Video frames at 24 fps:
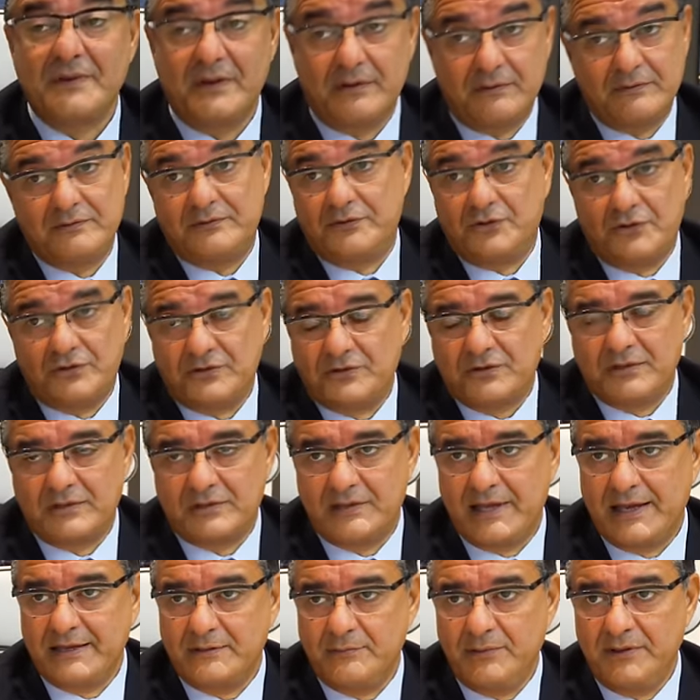It was just a
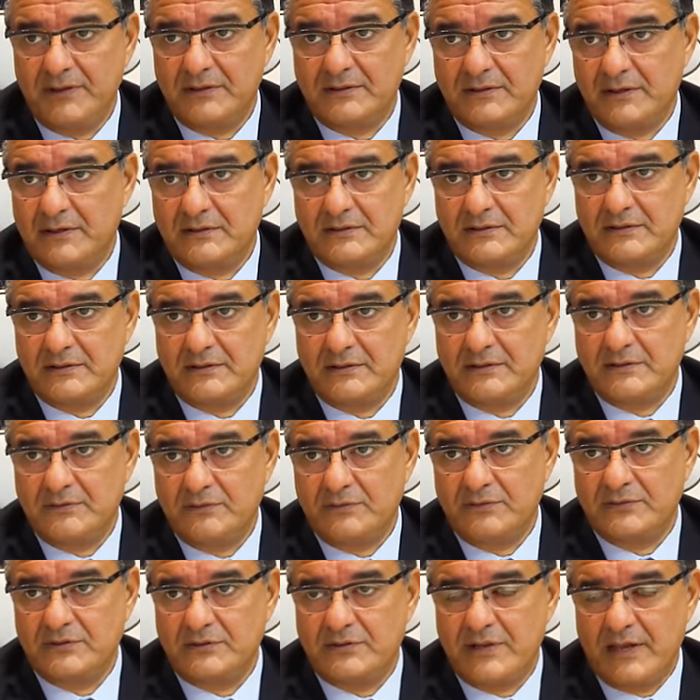slight bit. It, it
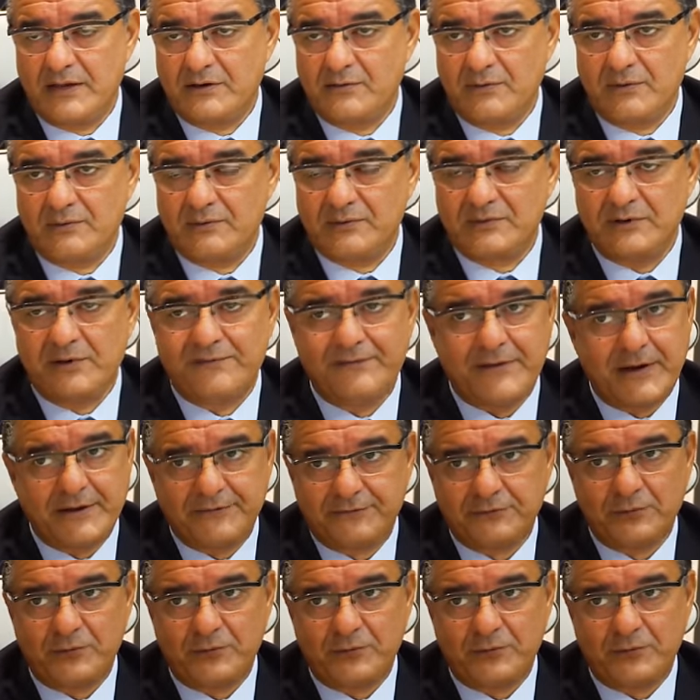was the other one was five